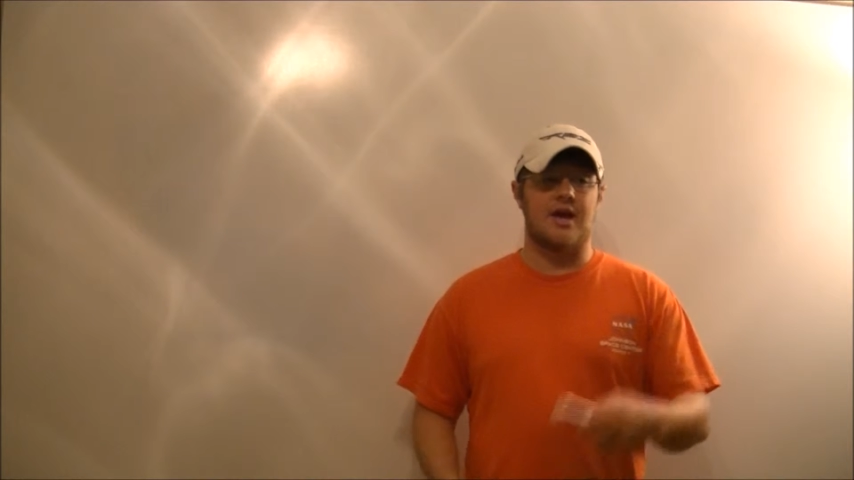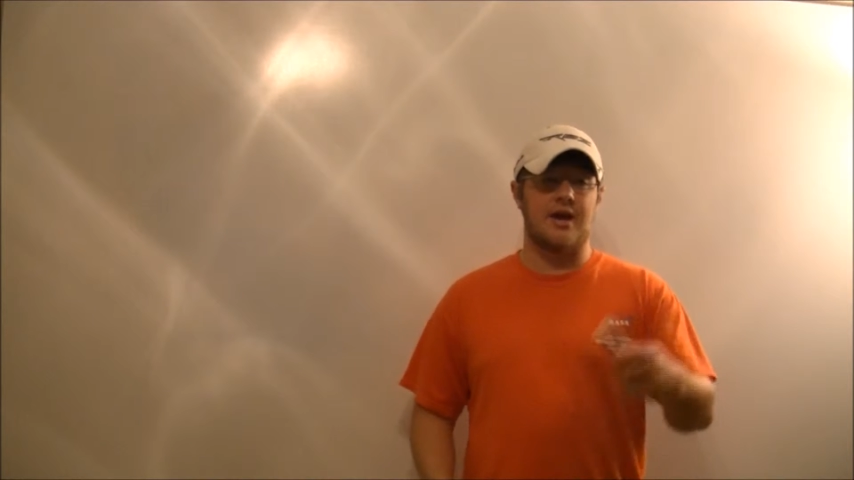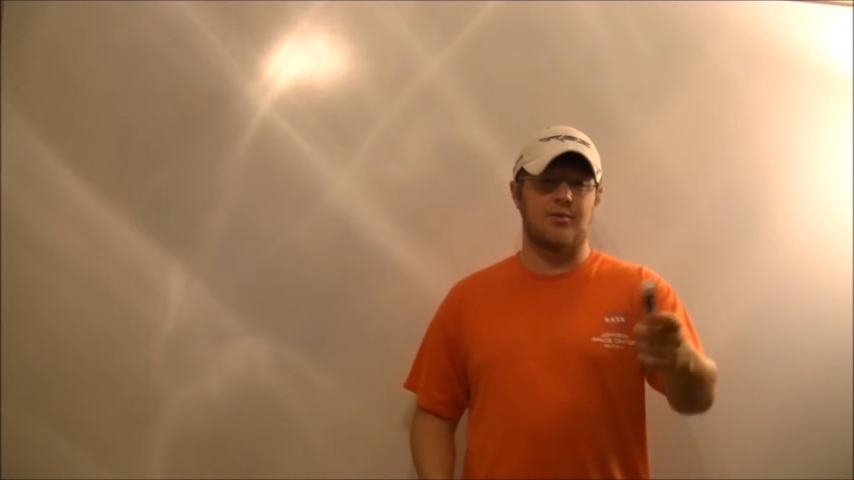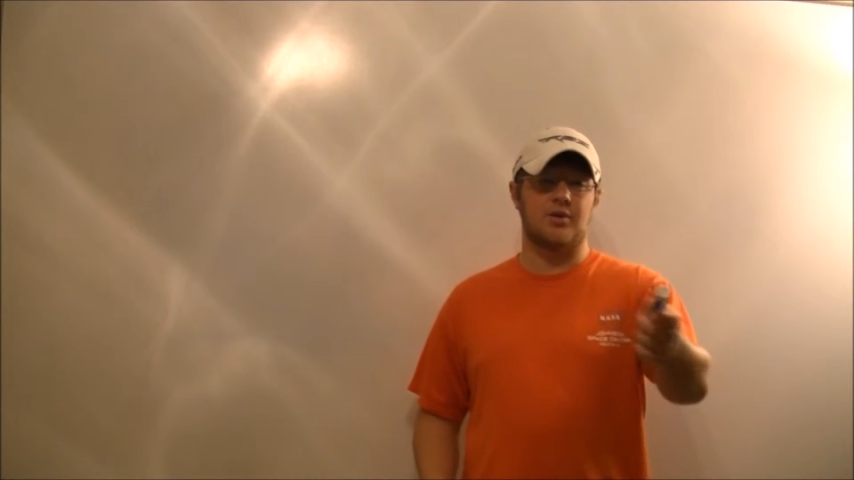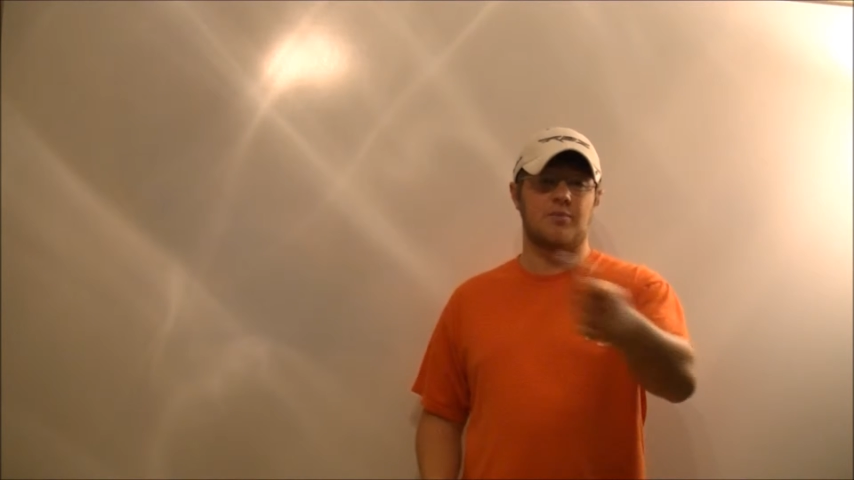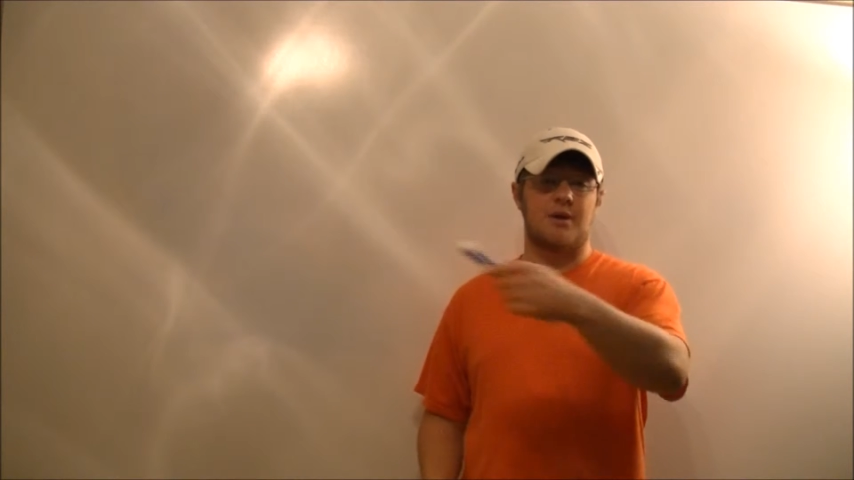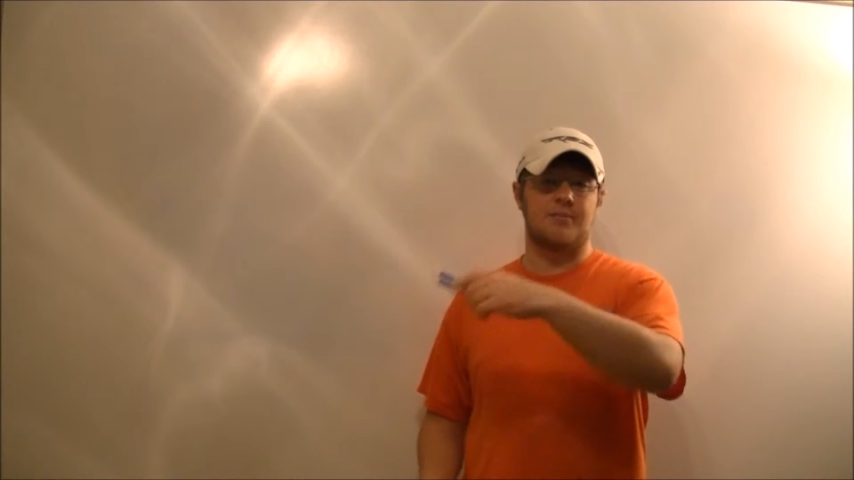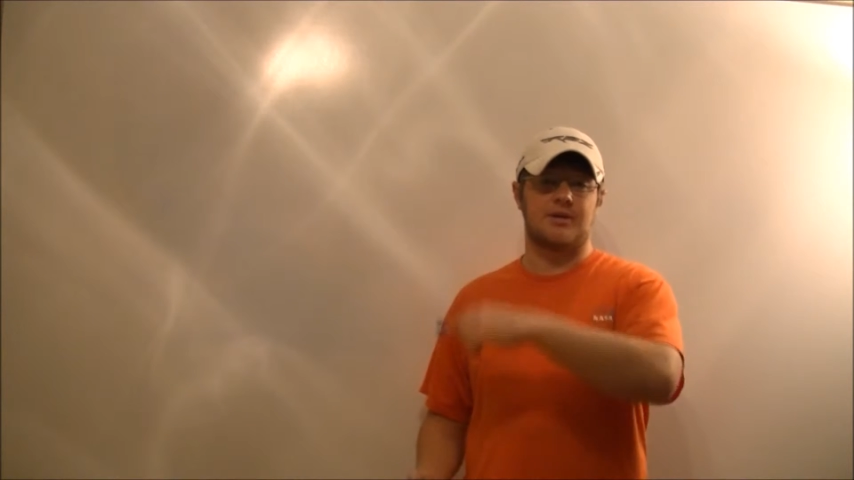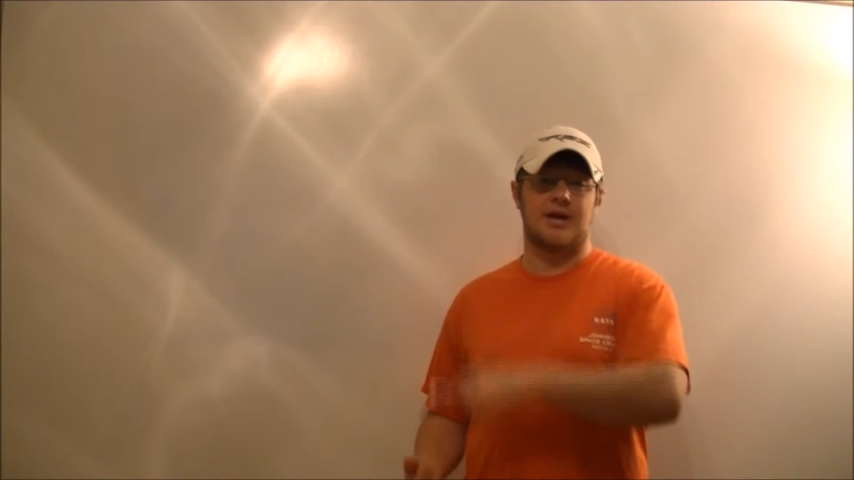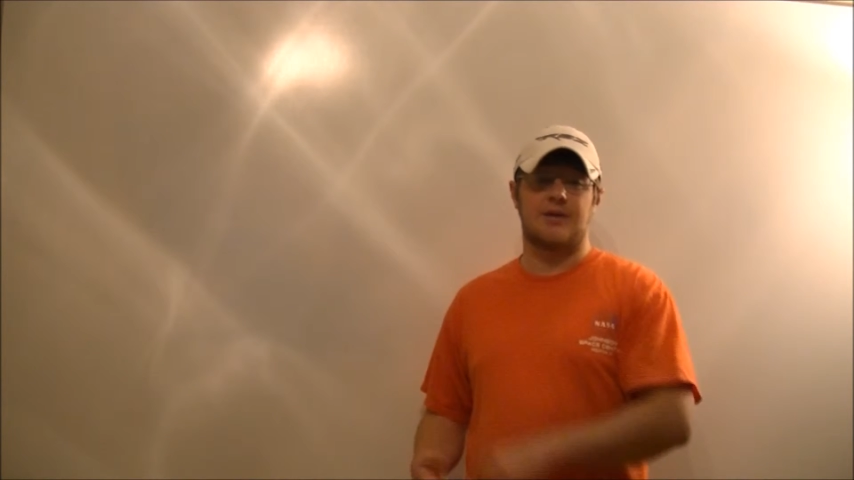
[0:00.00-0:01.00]
hey, will you go make
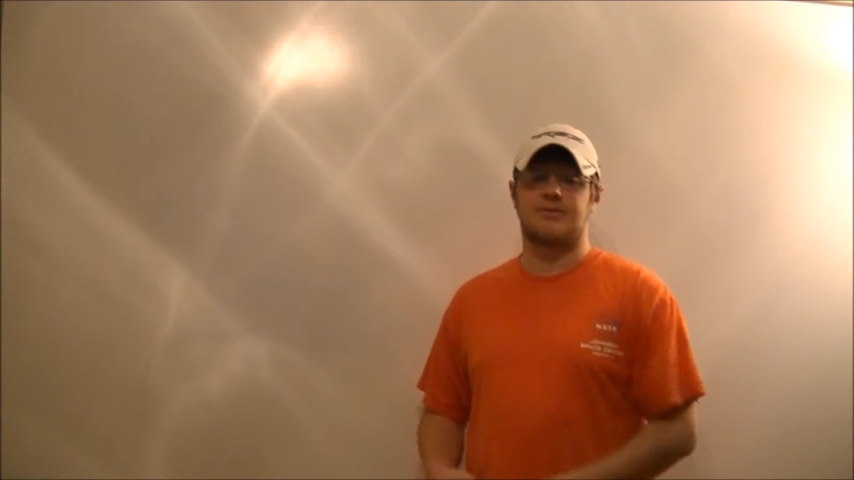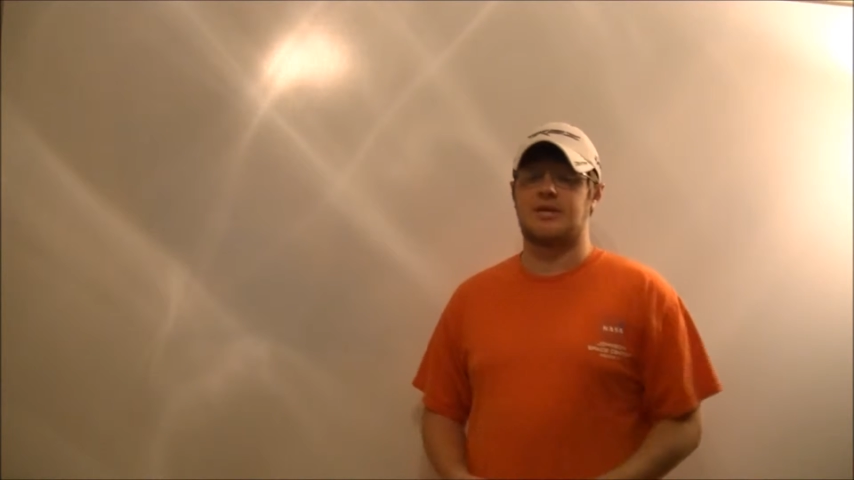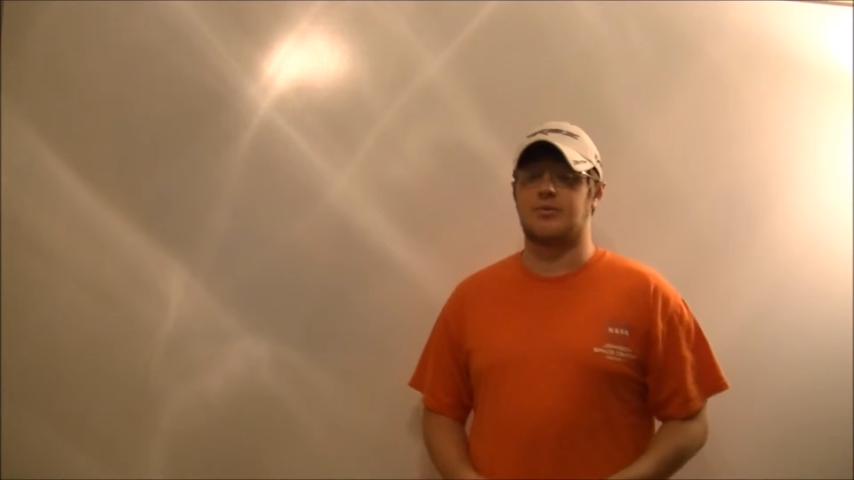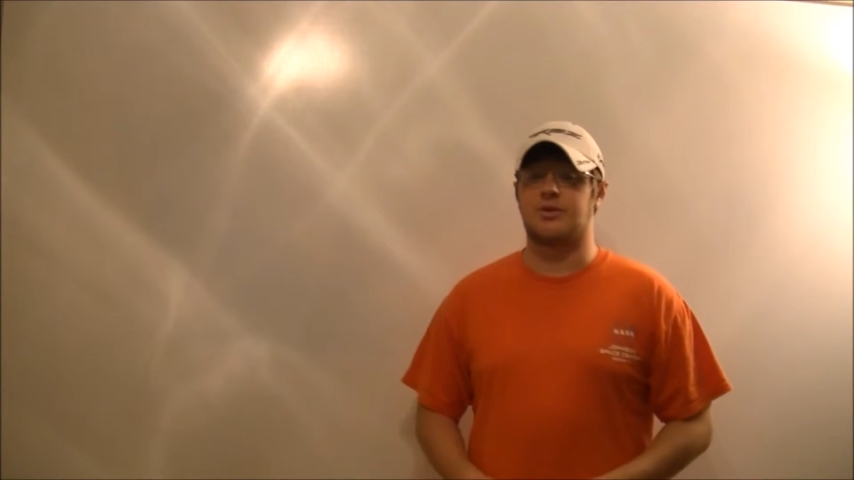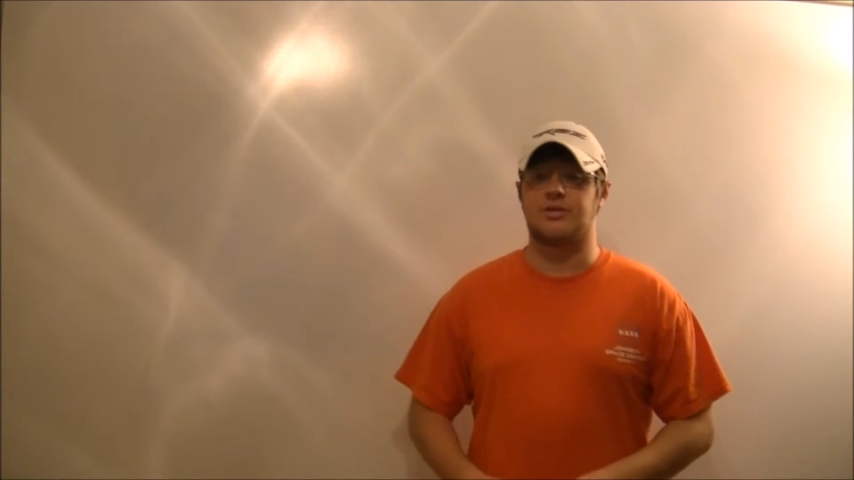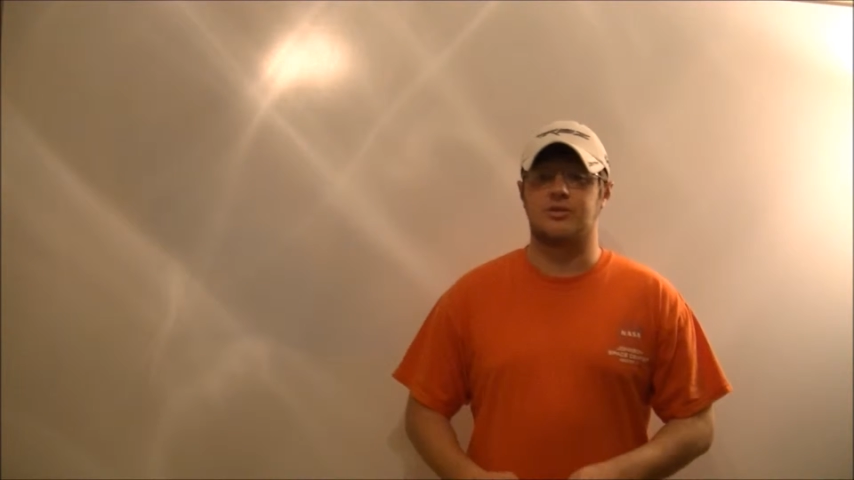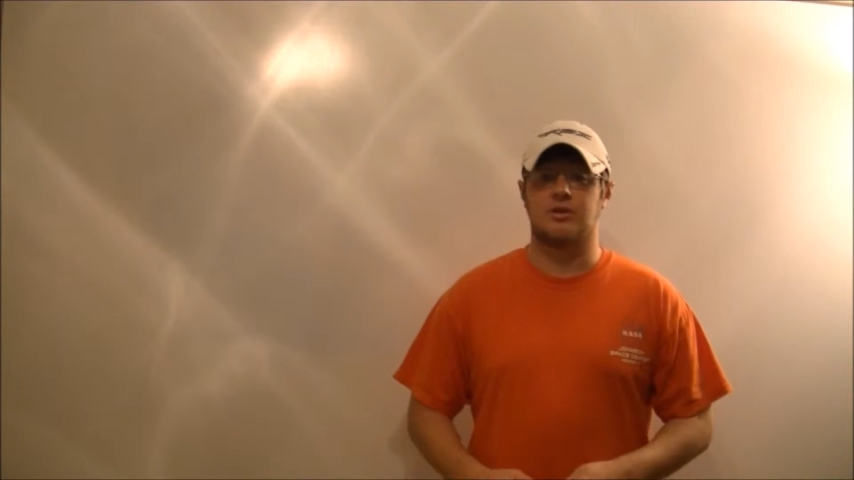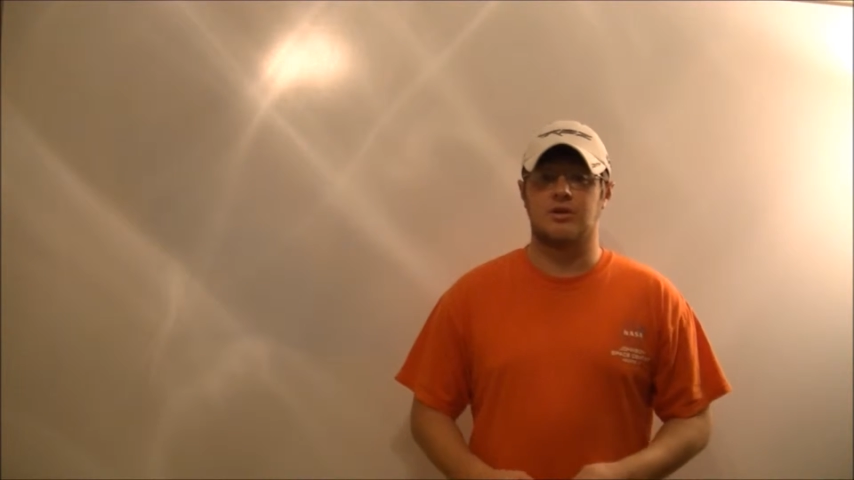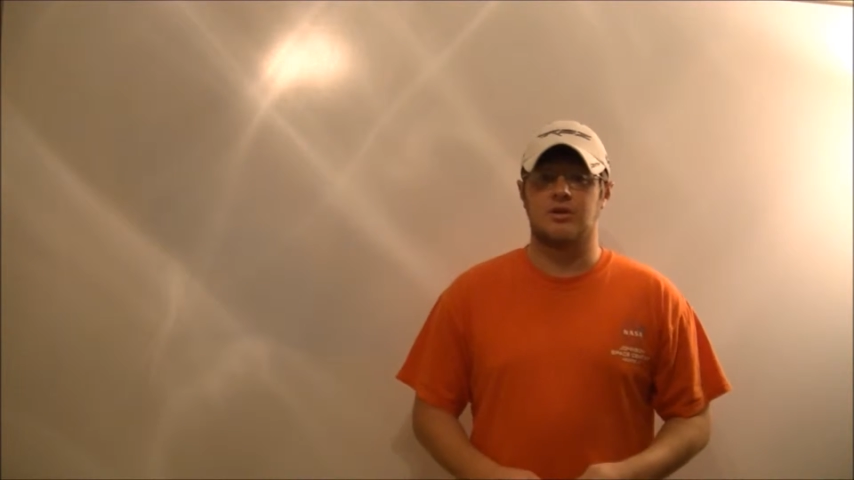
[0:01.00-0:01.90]
me a ham sandwich,